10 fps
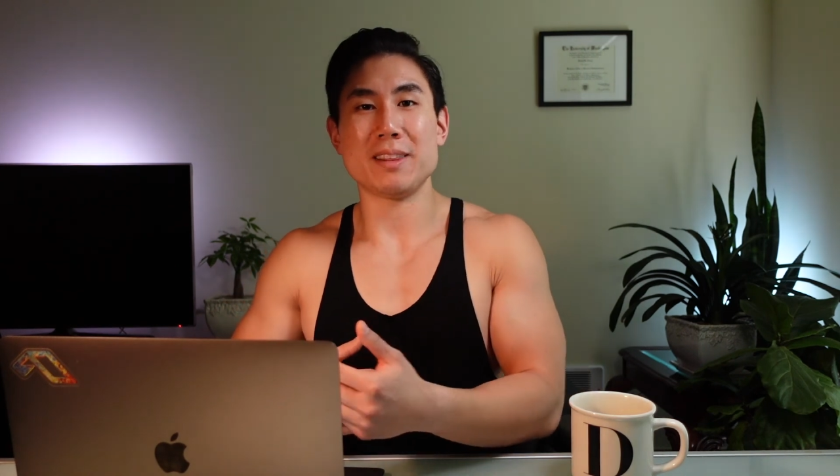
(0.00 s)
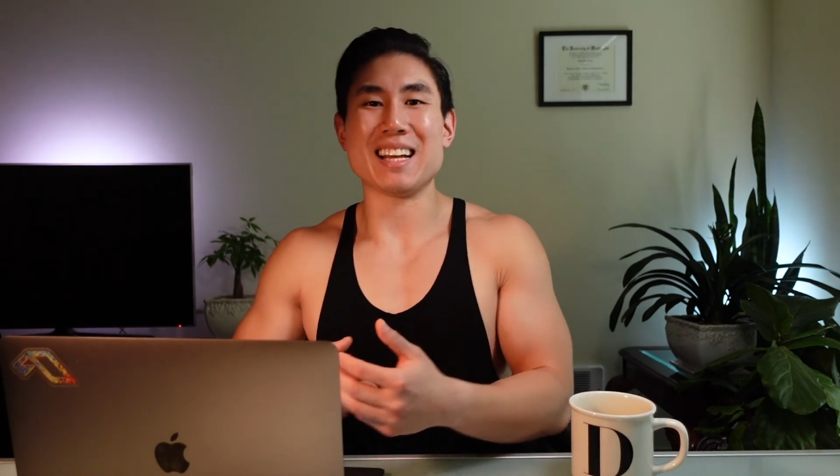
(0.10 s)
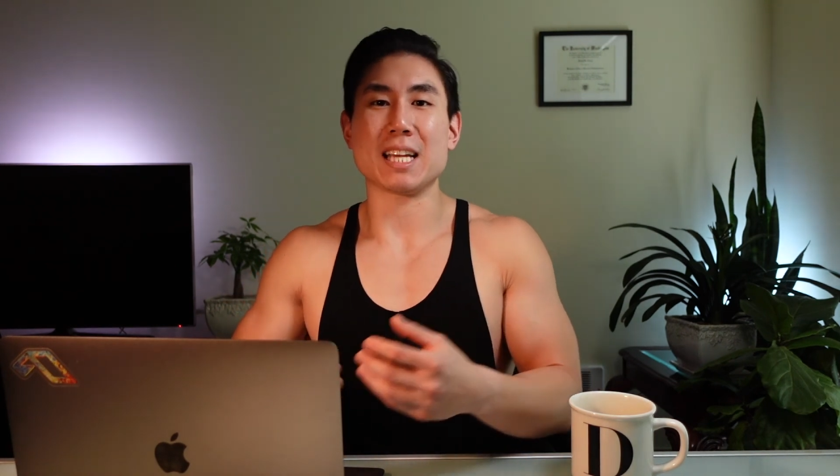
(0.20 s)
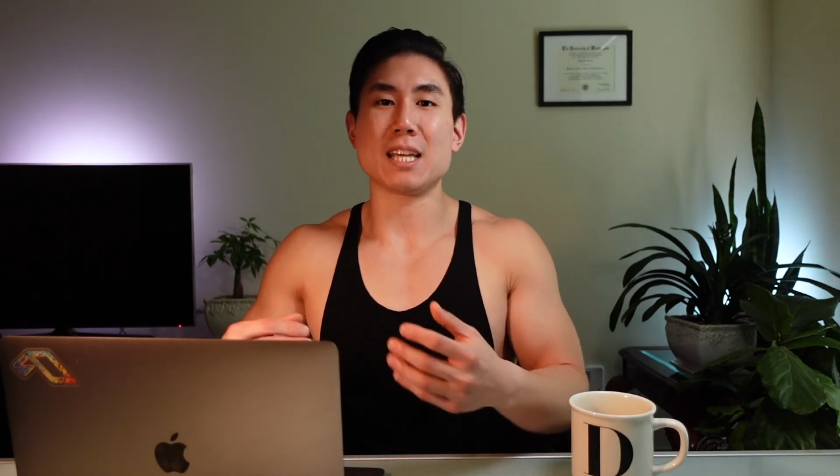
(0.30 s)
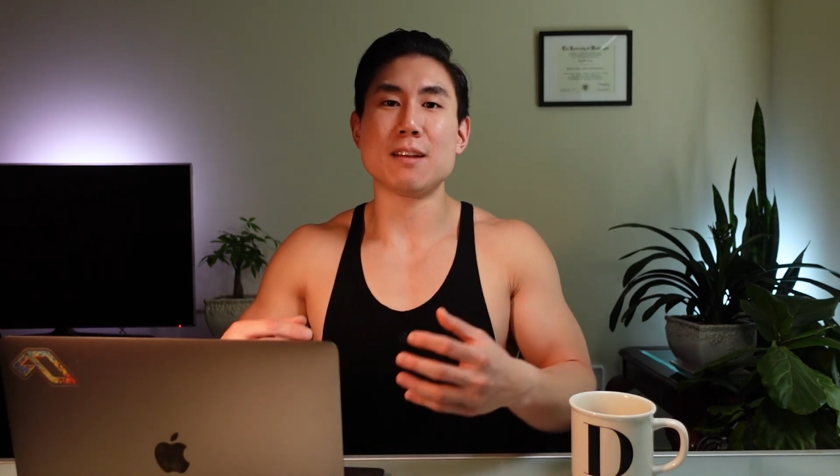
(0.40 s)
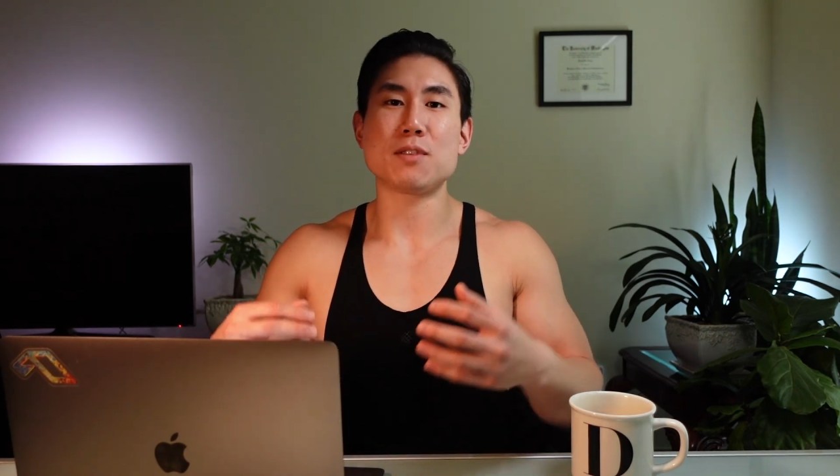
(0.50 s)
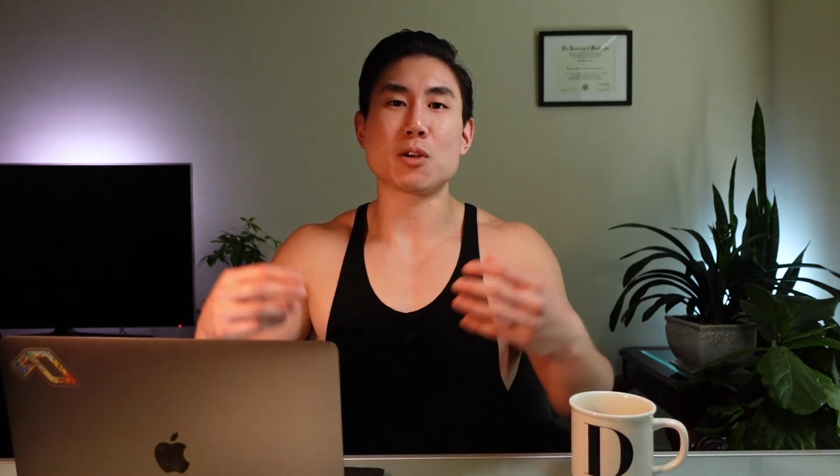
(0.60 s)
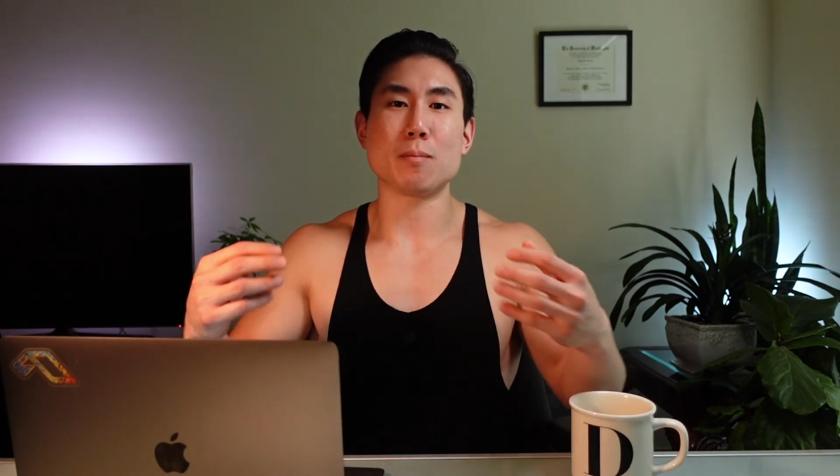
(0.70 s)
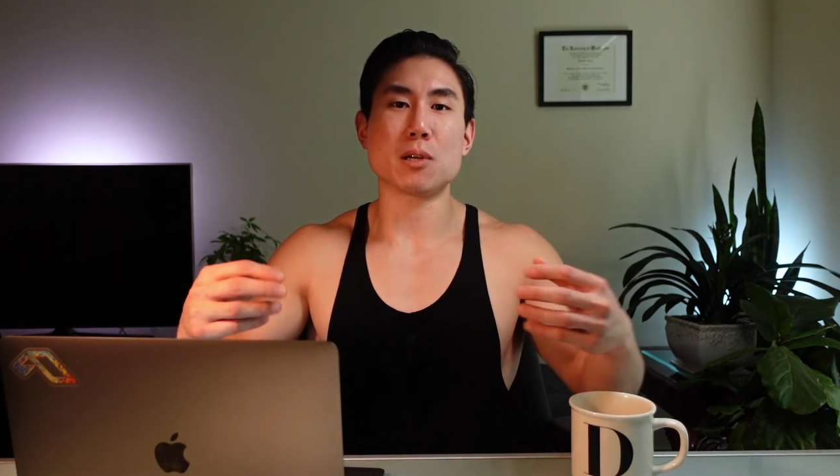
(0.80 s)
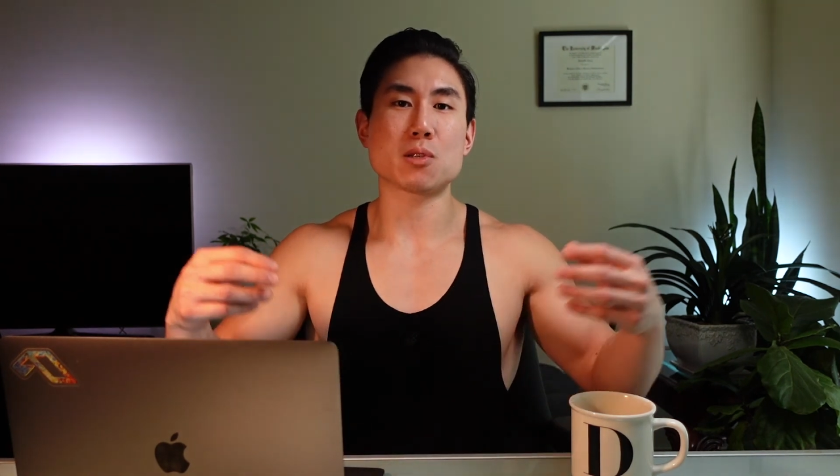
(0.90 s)
that gives your
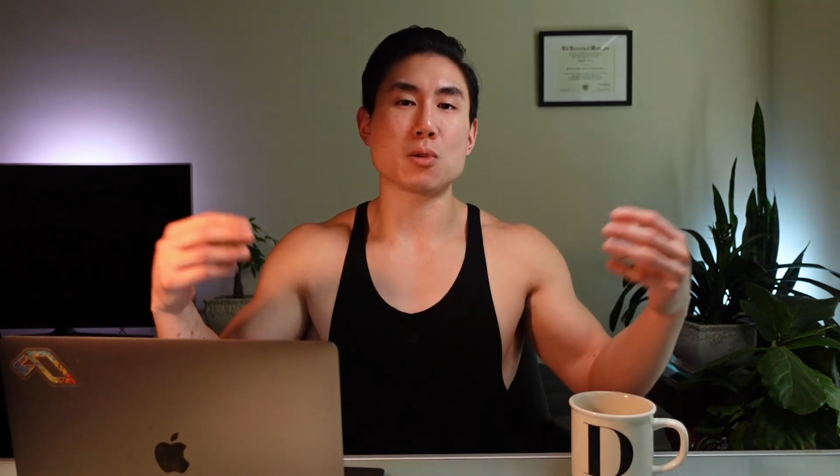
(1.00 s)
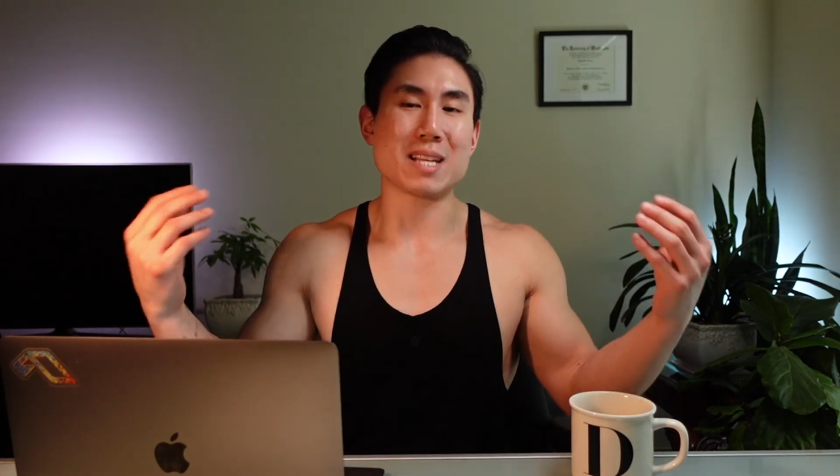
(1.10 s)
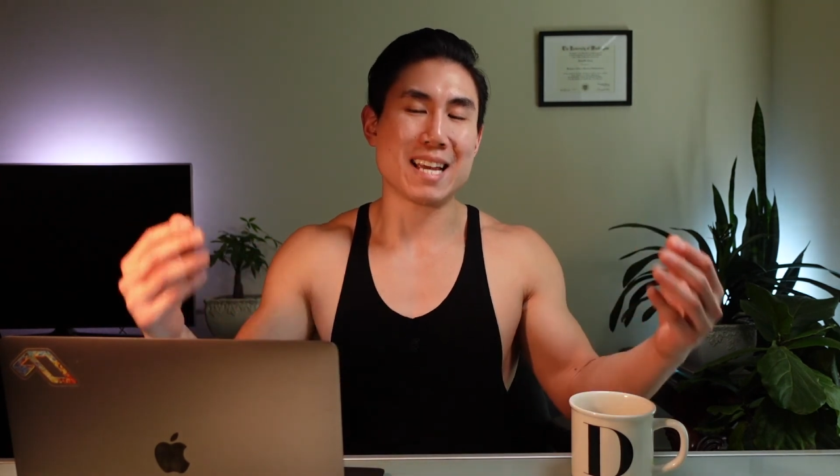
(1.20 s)
muscles